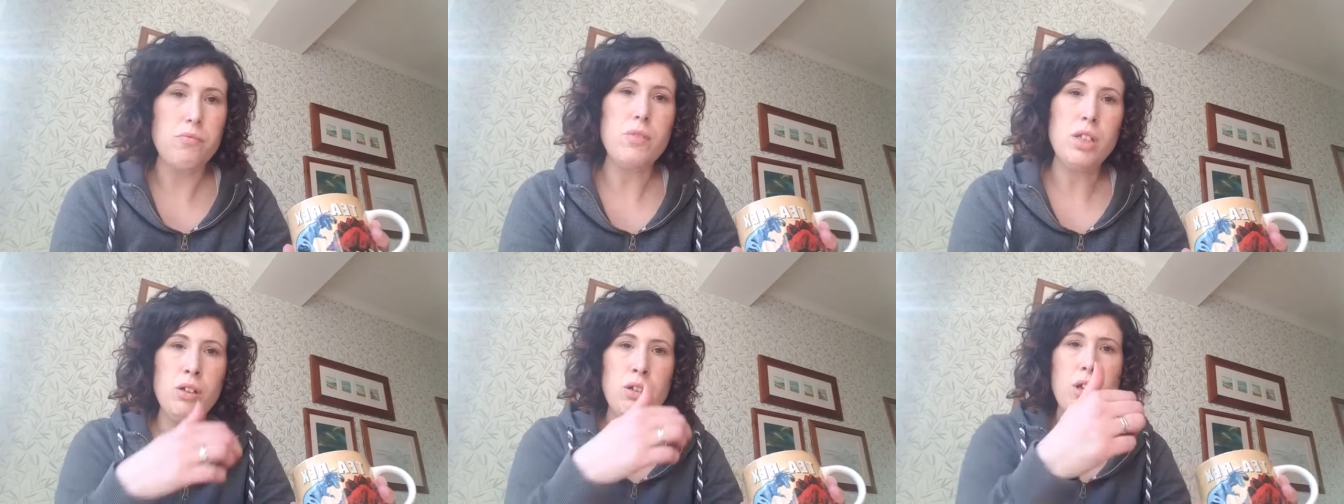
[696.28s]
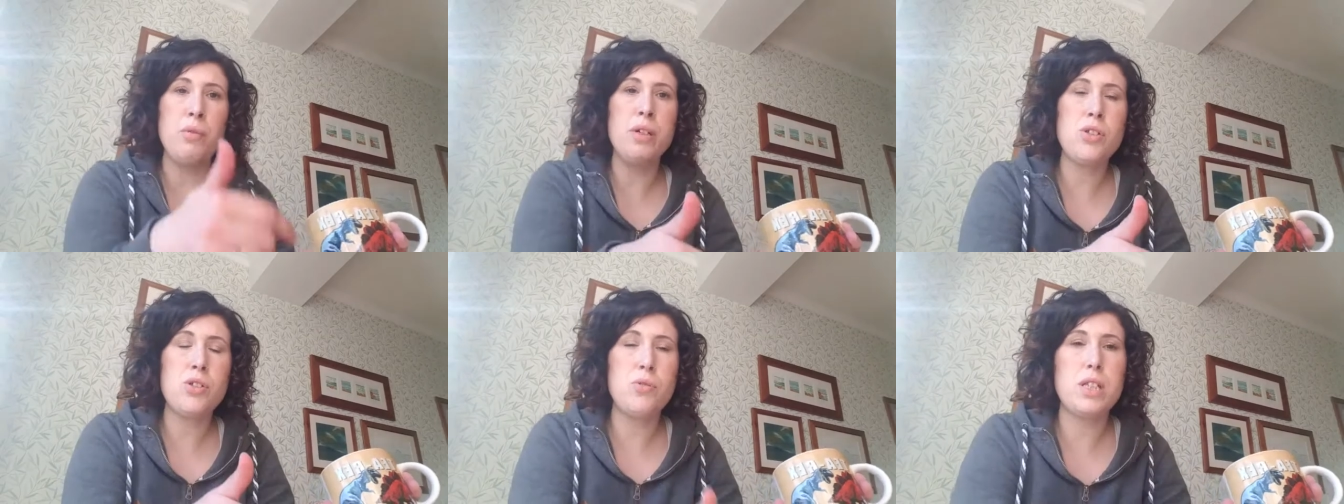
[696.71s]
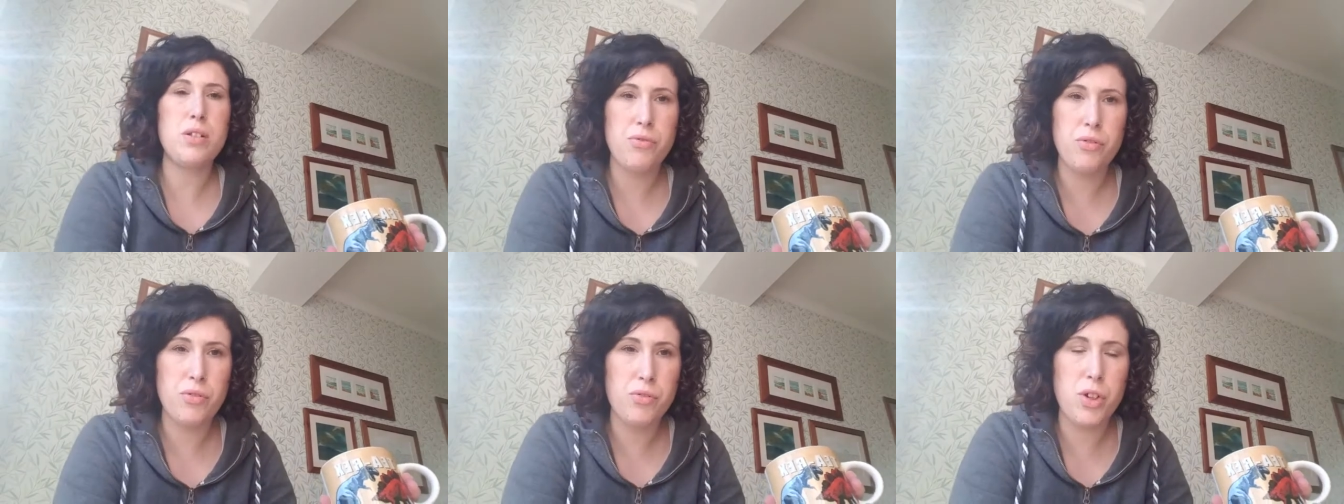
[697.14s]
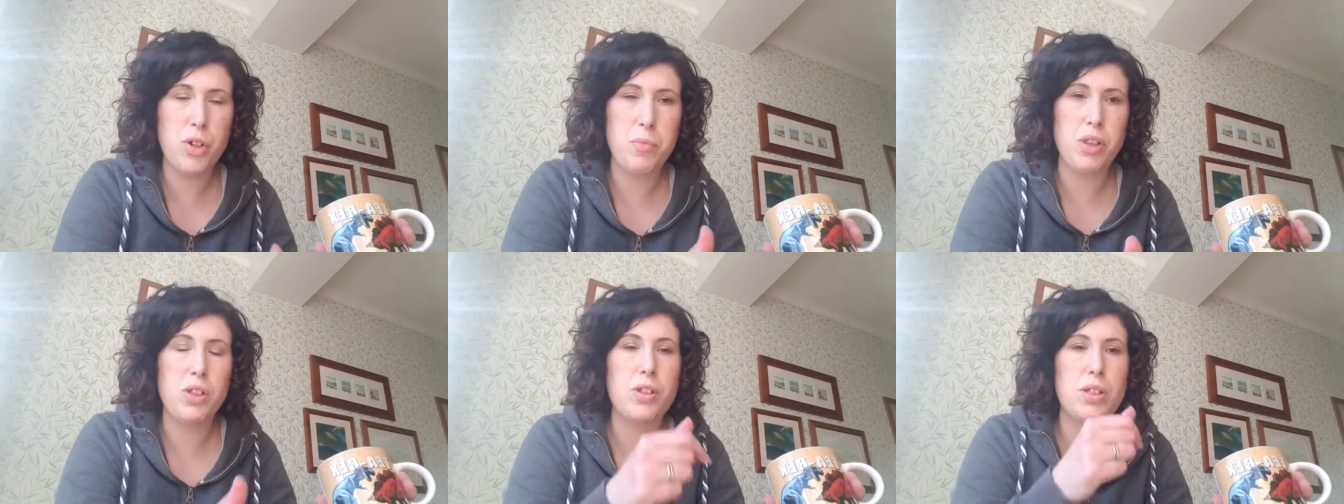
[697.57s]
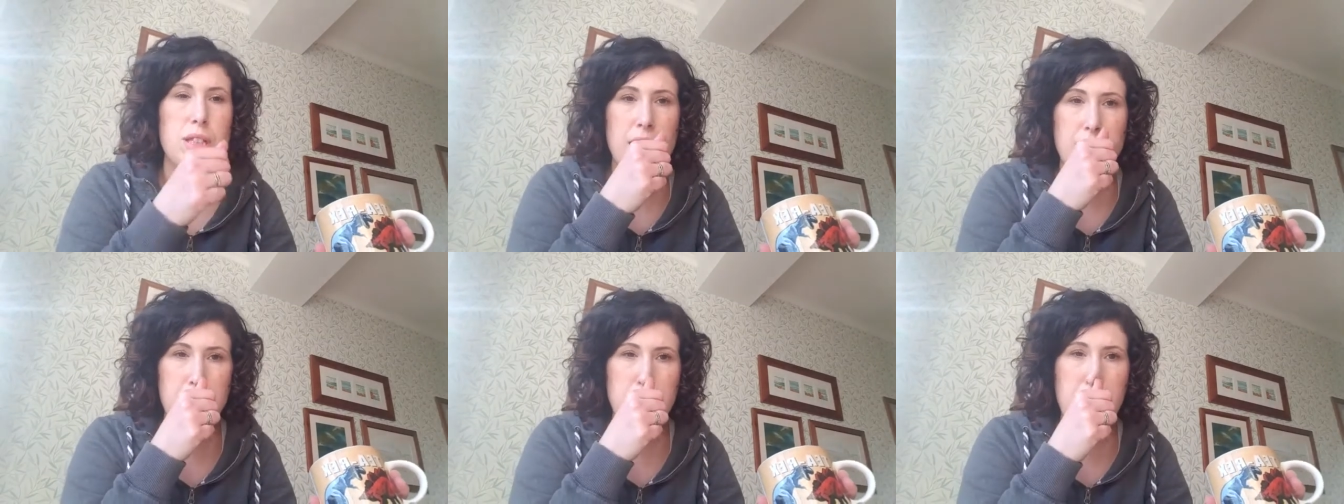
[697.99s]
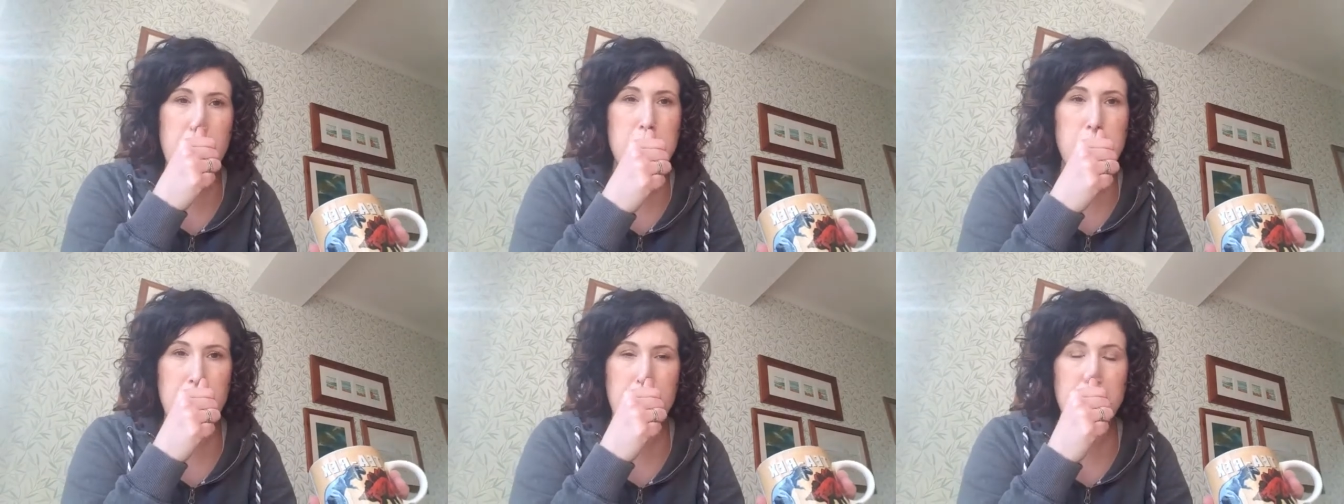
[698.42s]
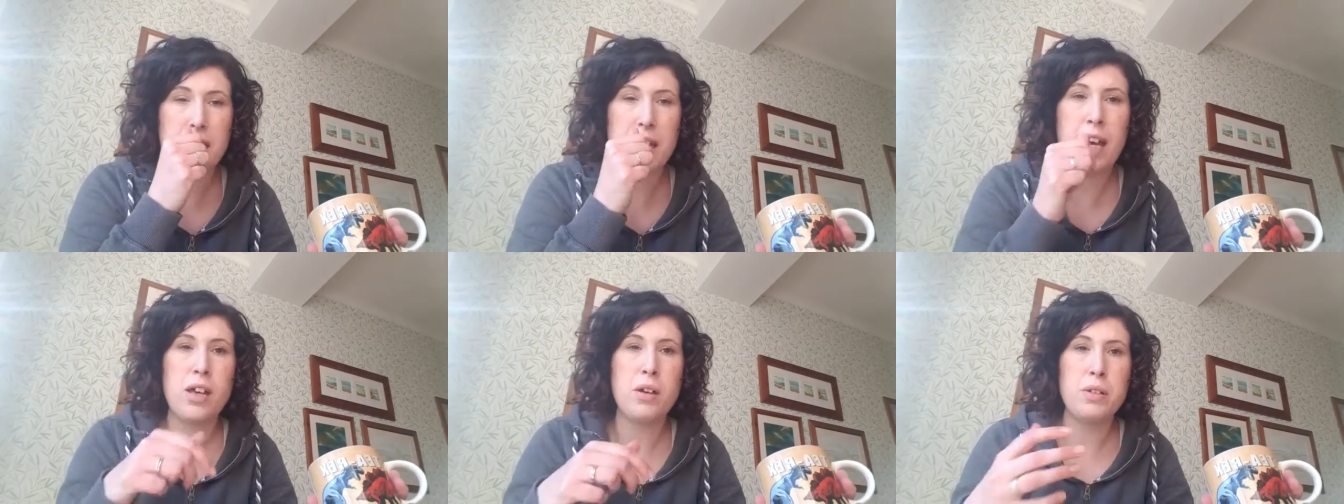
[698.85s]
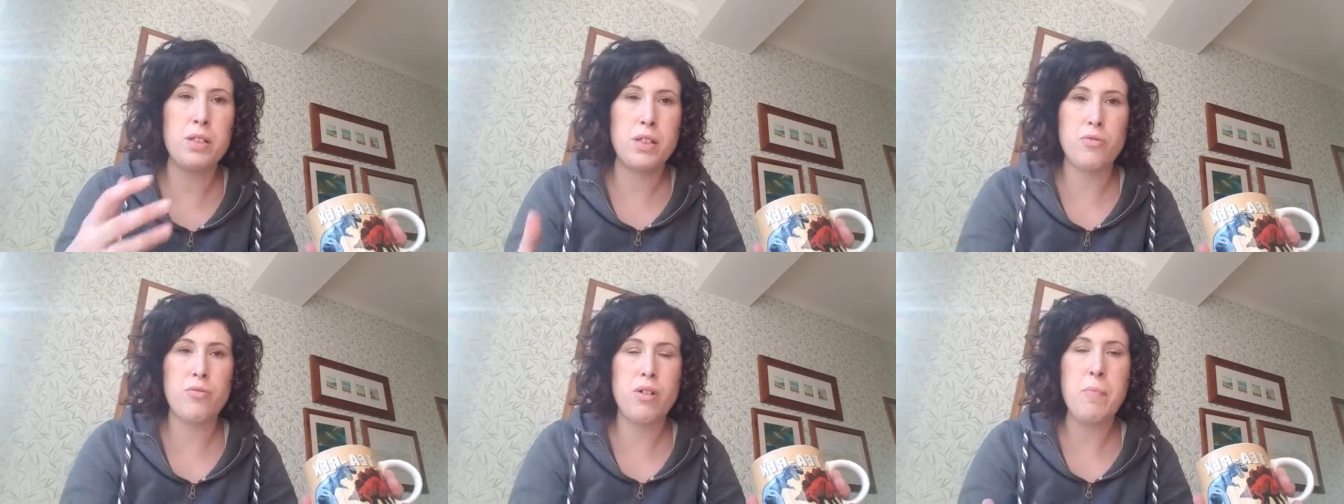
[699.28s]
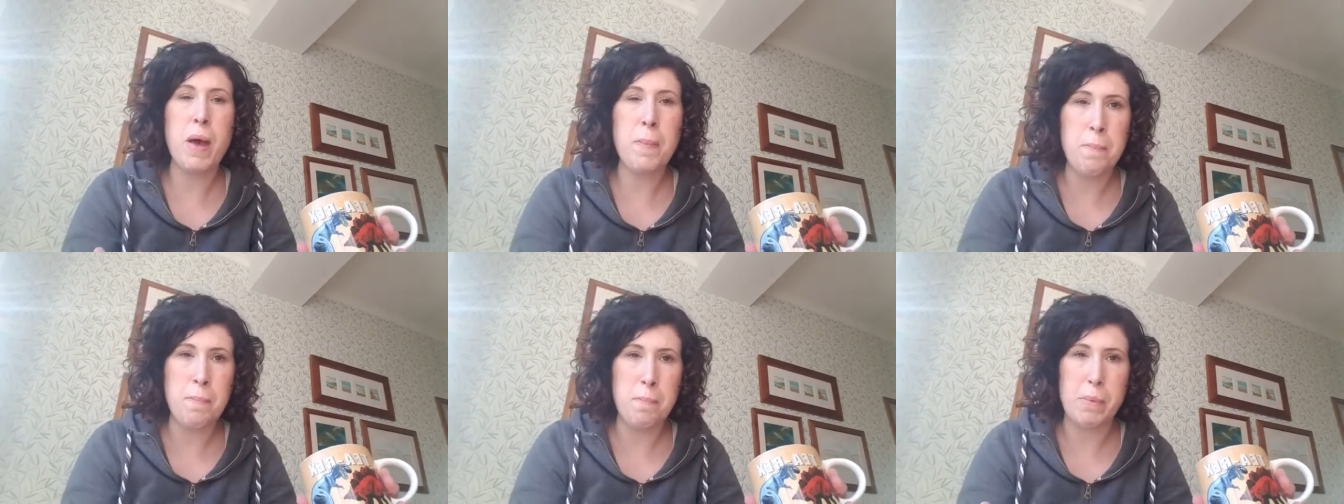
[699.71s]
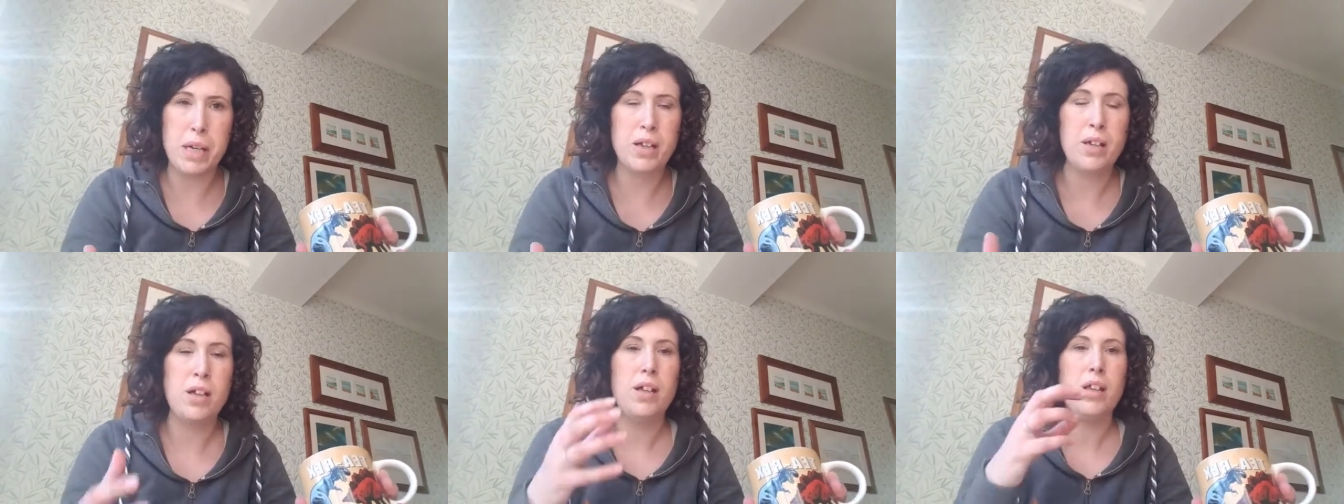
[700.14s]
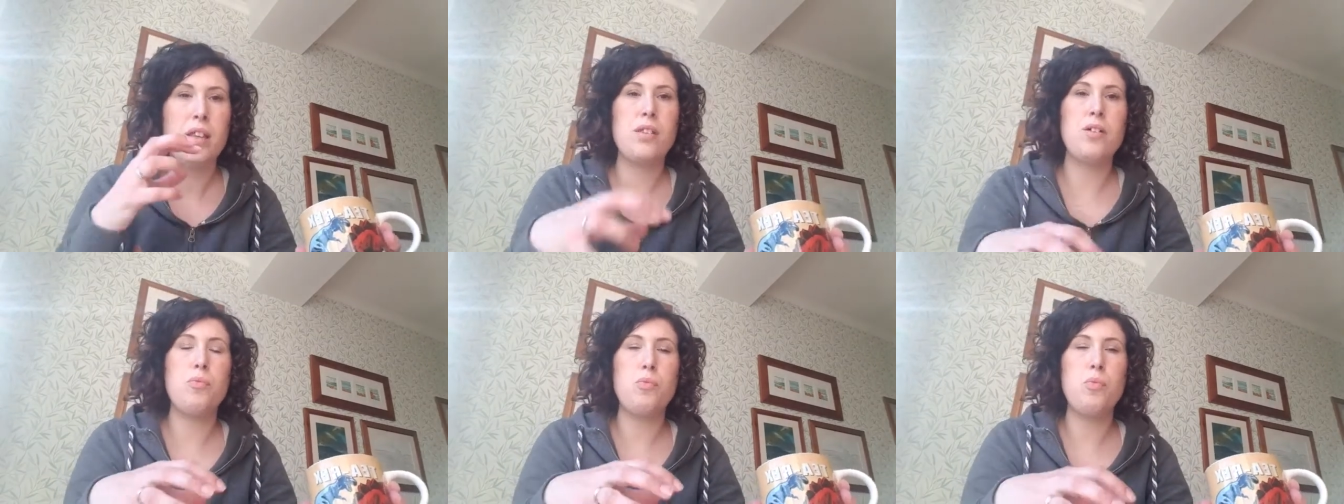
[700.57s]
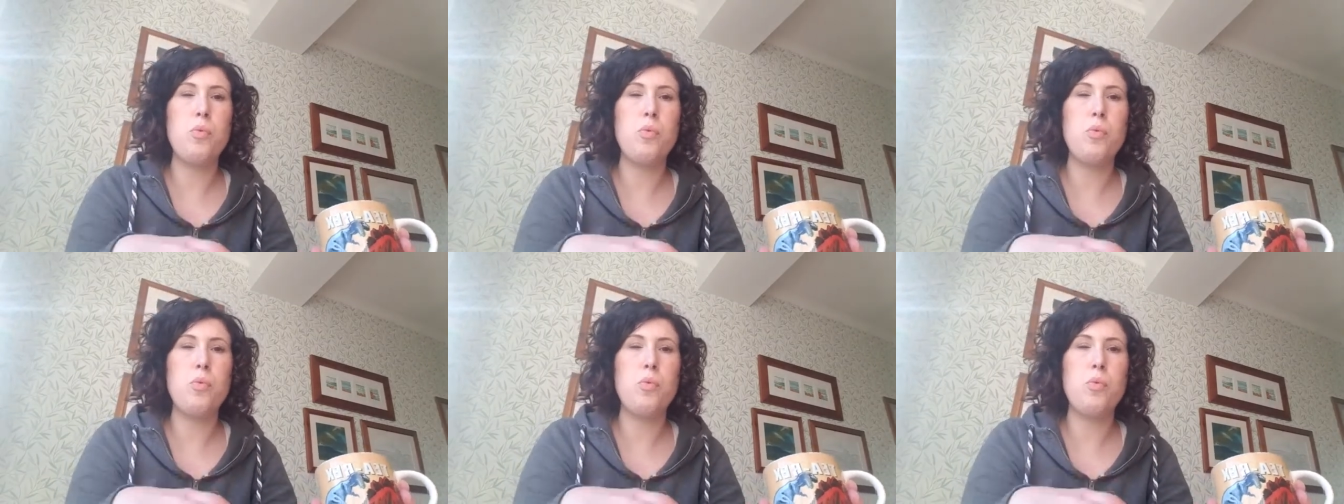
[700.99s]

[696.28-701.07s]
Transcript: go into a different room on the other side of a baby gate, they're going to remember that